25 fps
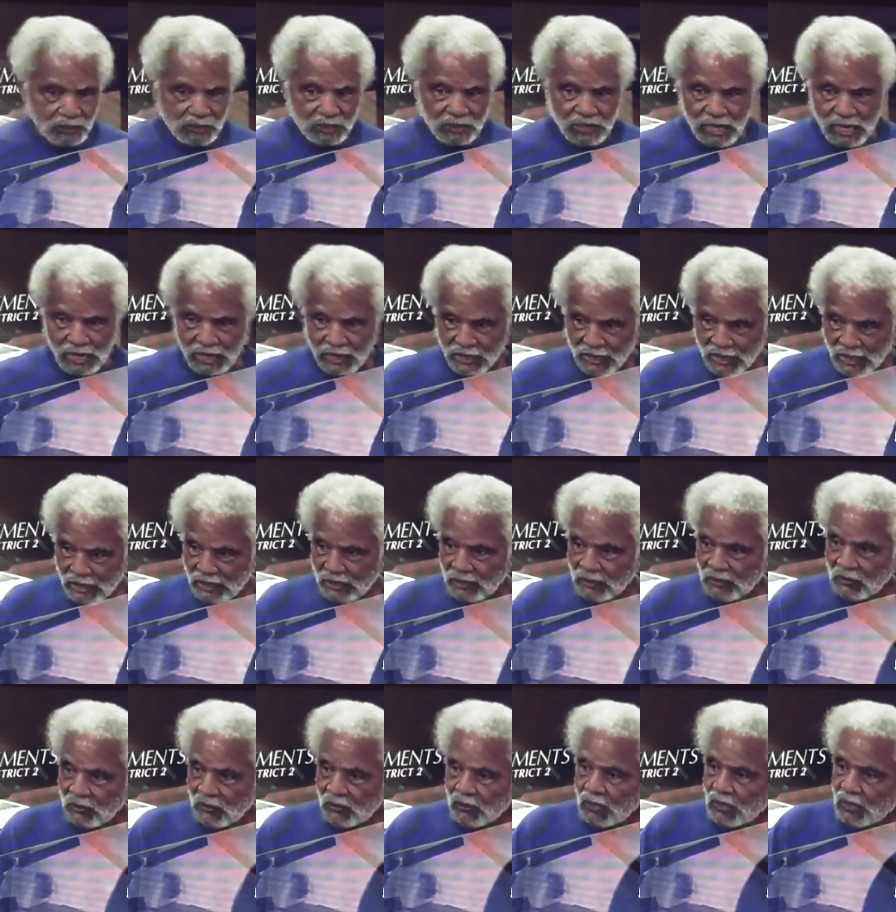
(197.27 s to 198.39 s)
decided that
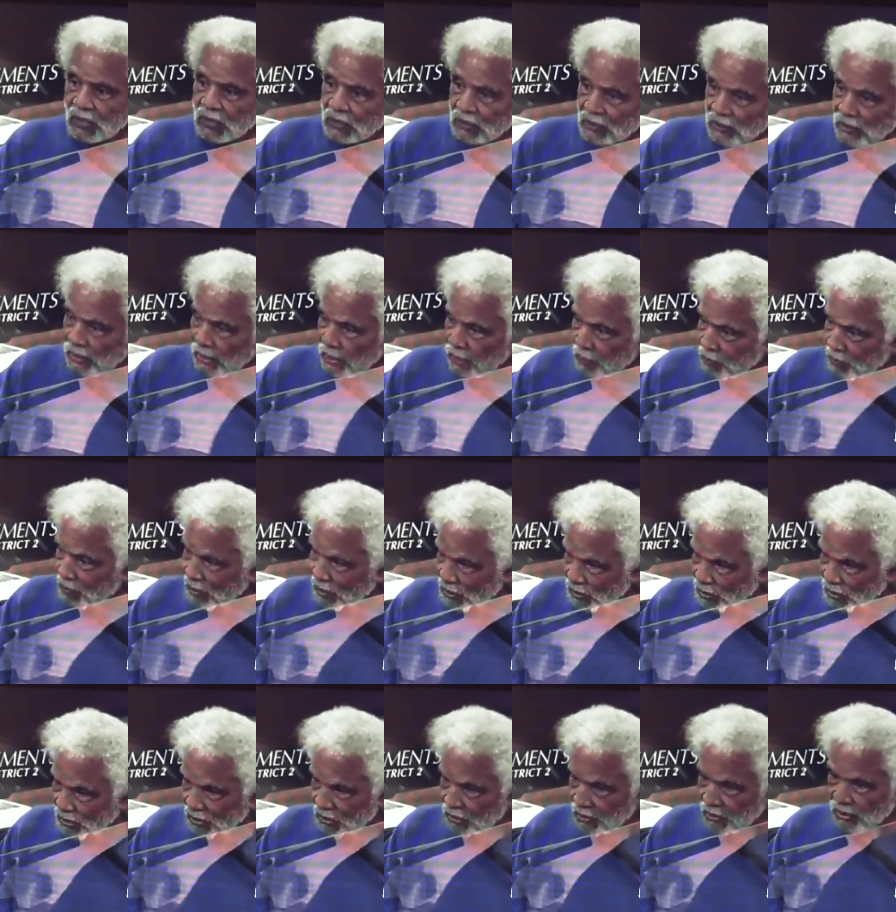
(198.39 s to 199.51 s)
he could get a
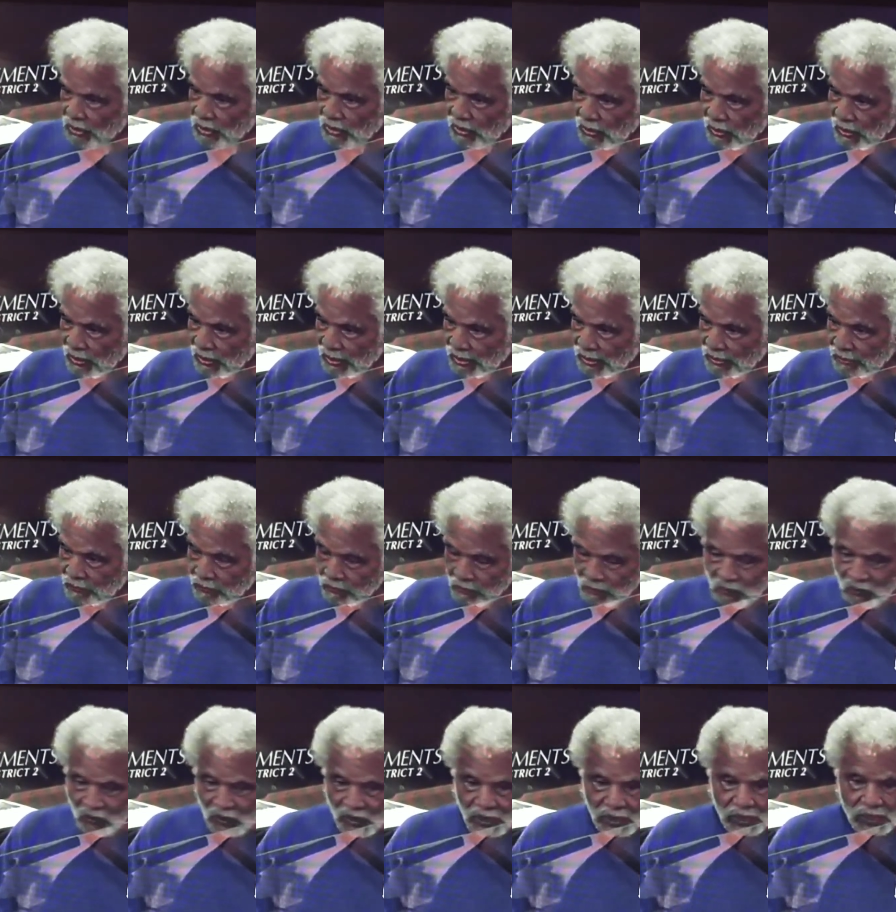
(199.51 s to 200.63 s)
business started.
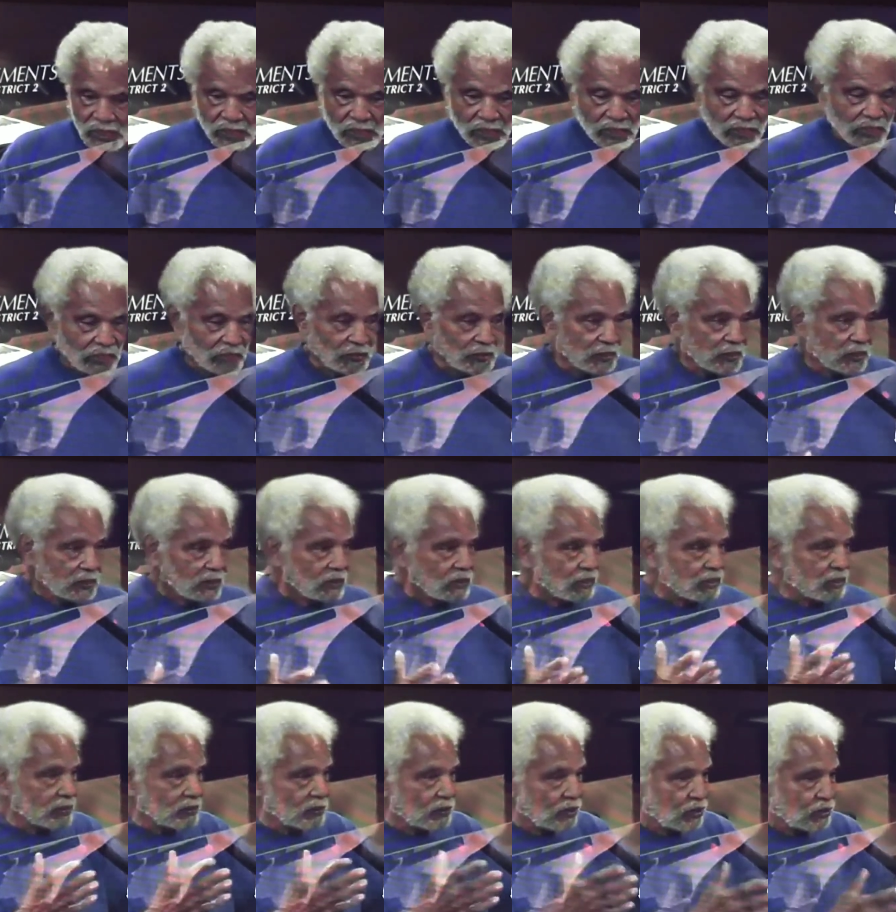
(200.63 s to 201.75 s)
He
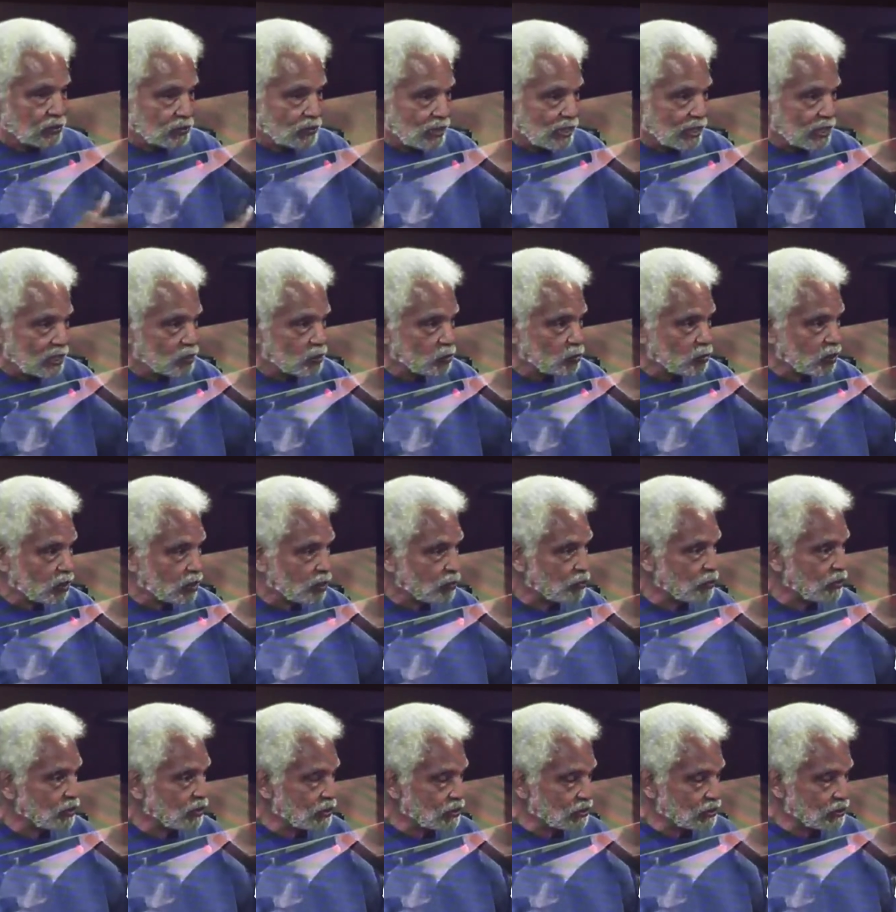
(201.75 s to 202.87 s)
arranged with the
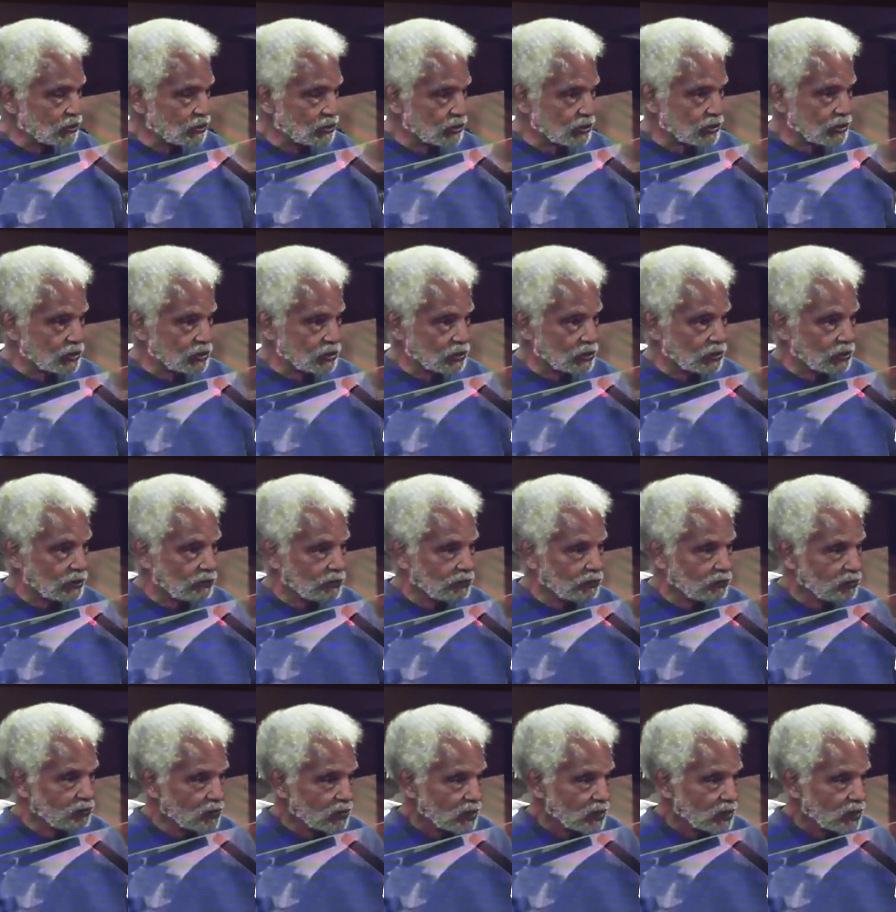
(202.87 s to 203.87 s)
prison system